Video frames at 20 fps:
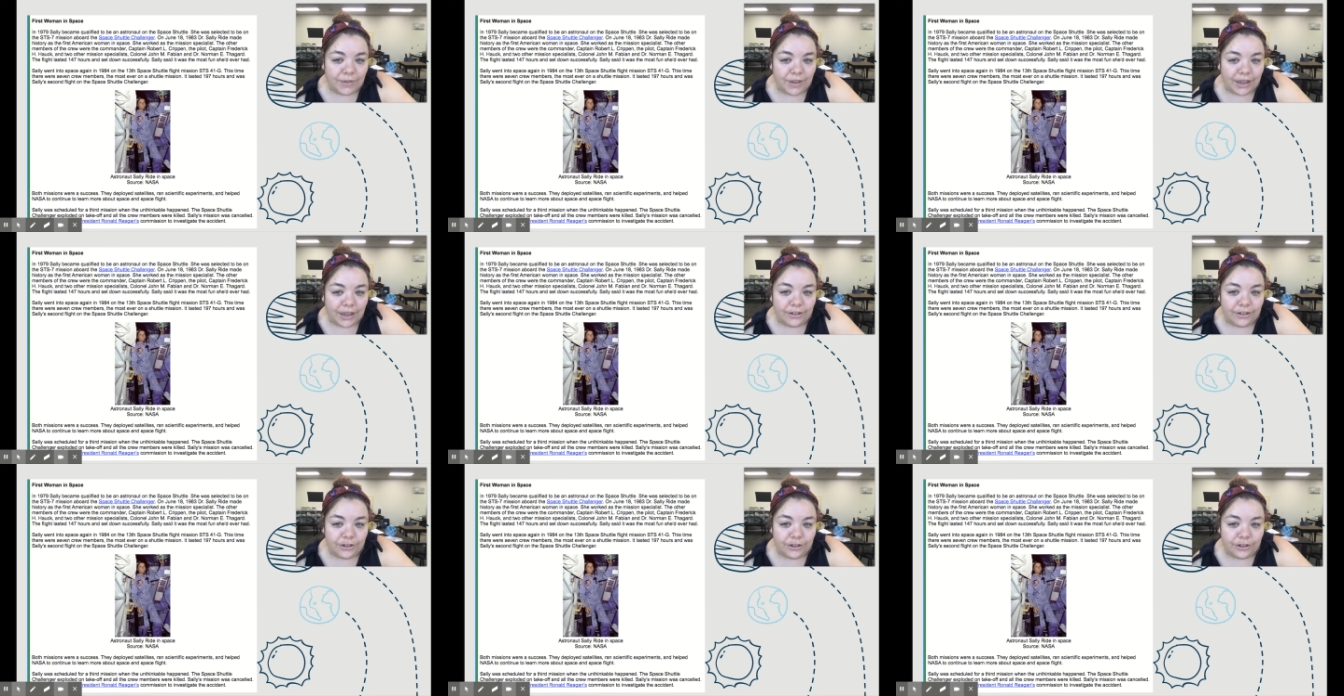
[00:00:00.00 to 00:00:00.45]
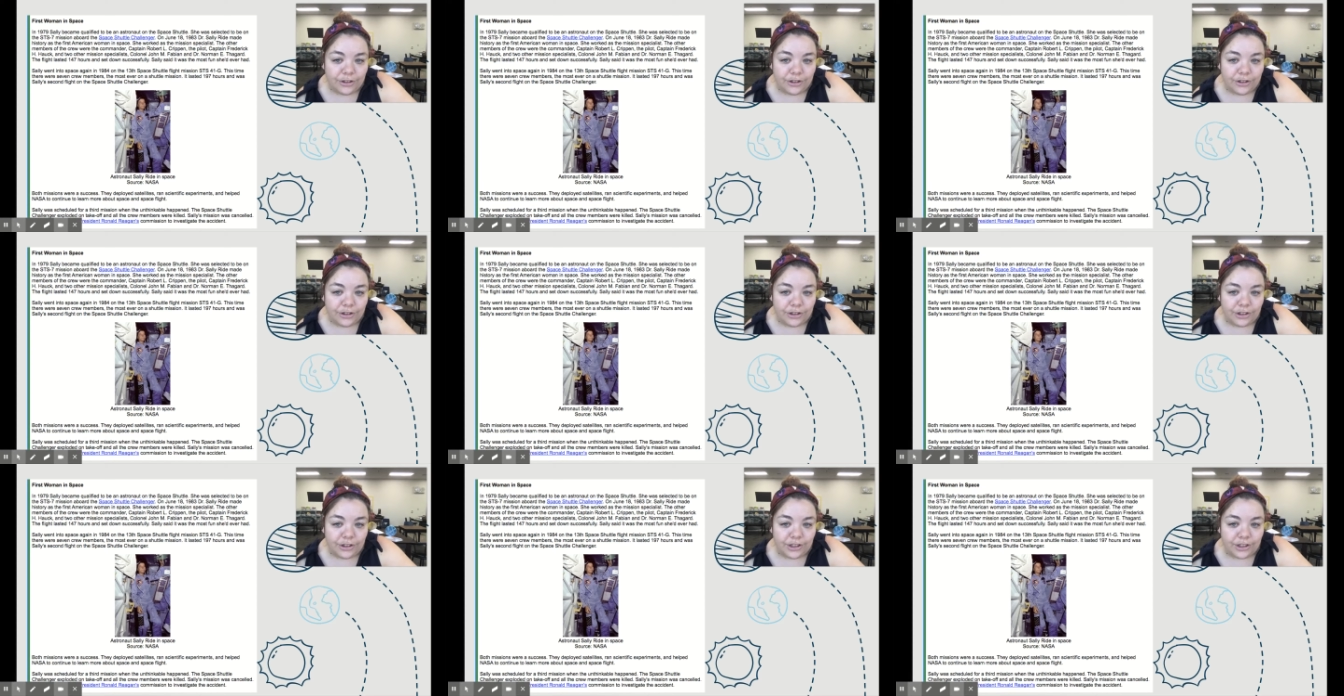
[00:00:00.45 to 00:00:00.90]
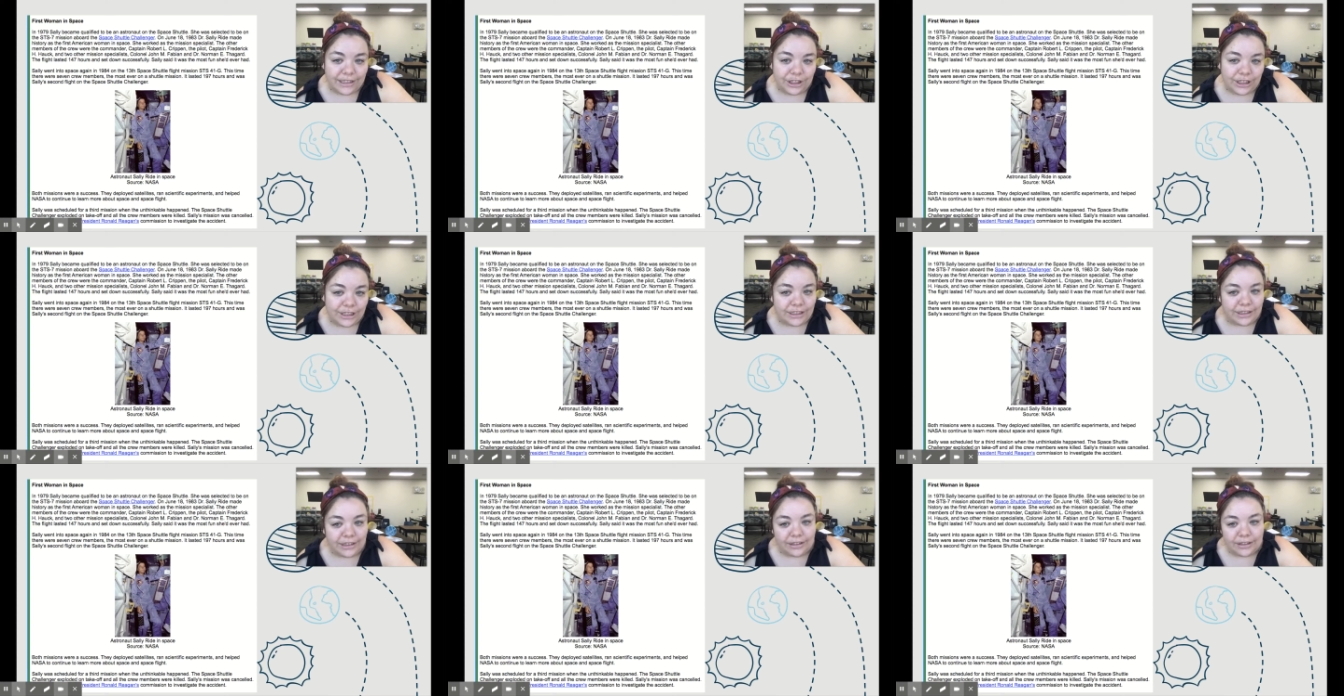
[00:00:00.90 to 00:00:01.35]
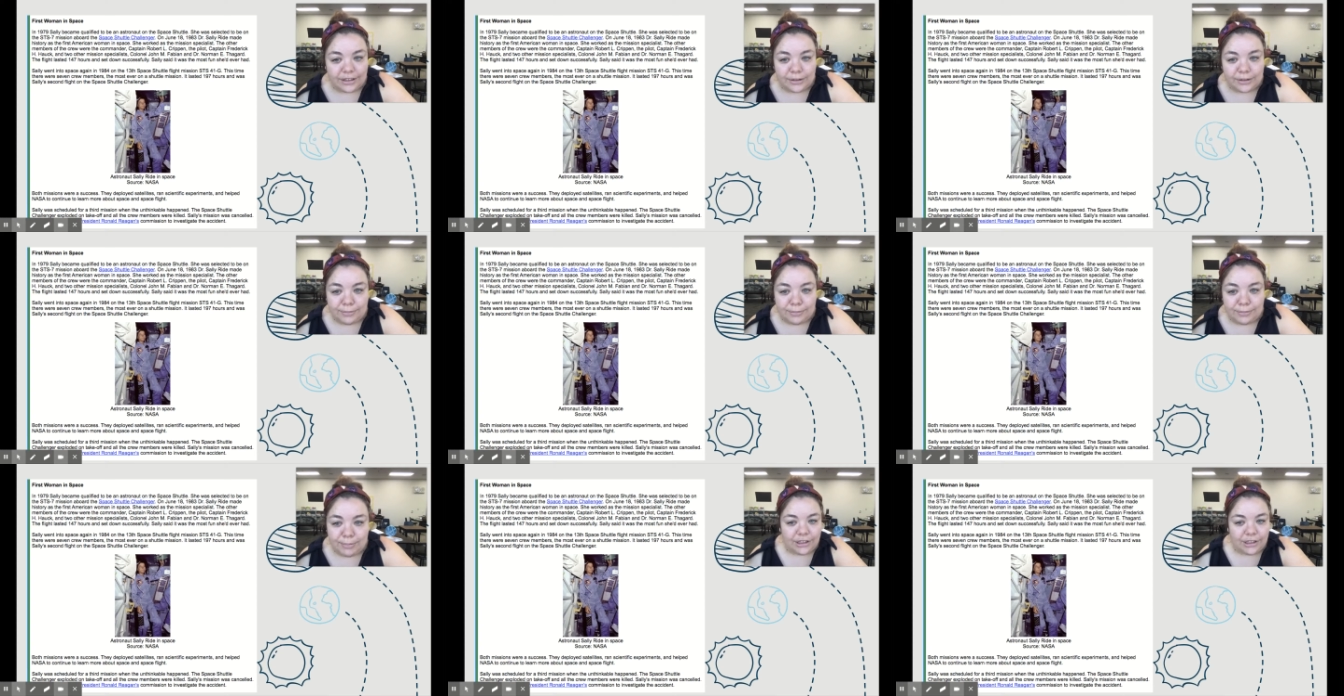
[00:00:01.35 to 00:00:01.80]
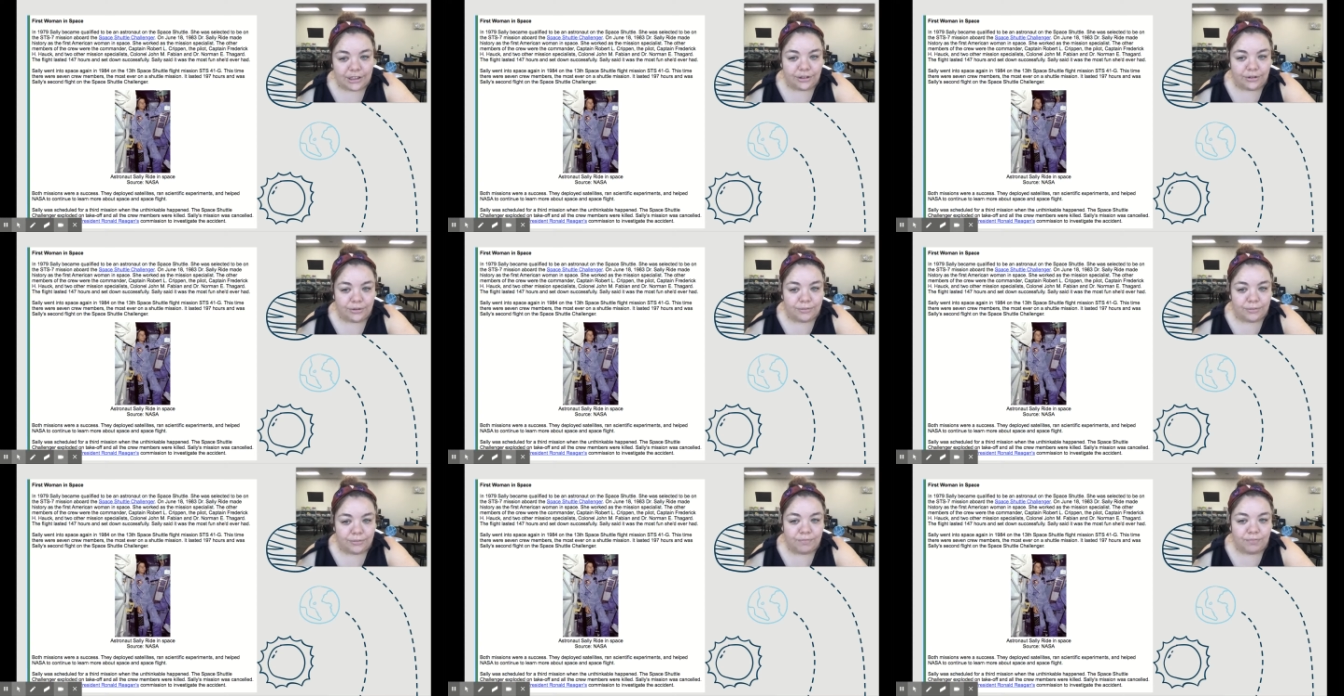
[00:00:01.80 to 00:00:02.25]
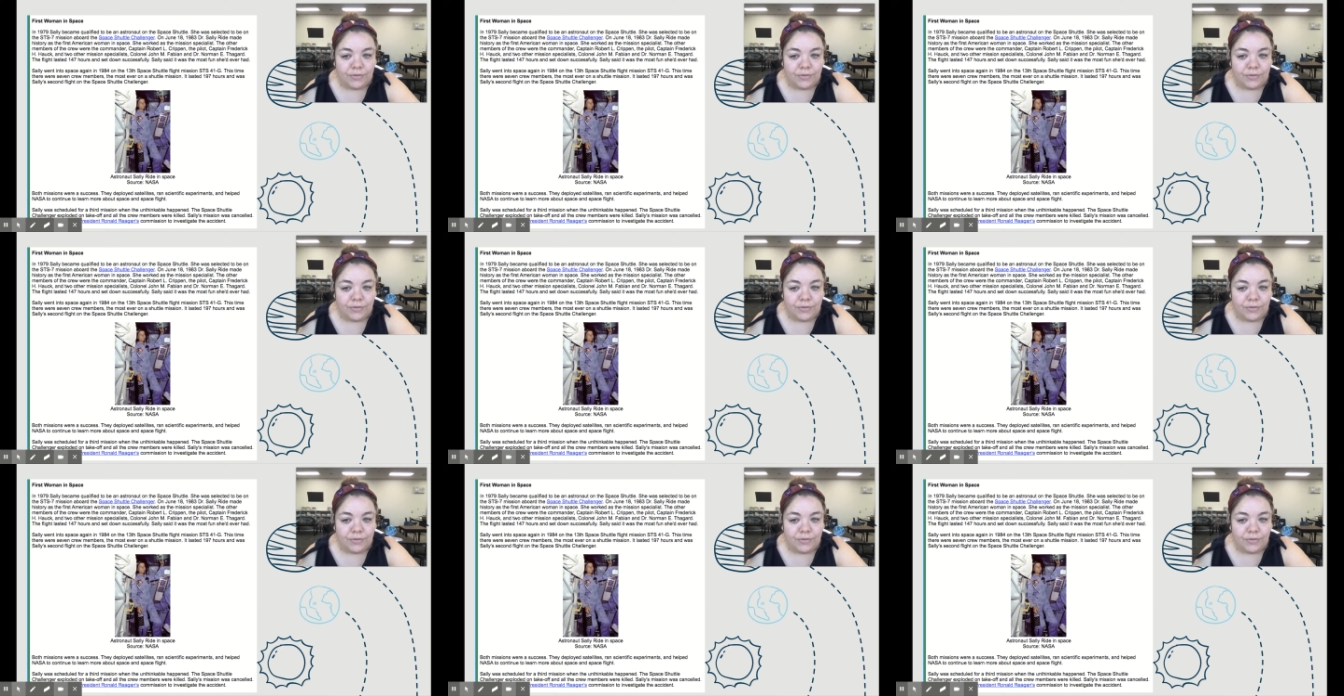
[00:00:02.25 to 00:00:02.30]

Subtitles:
And it looks like she's in a spacesuit.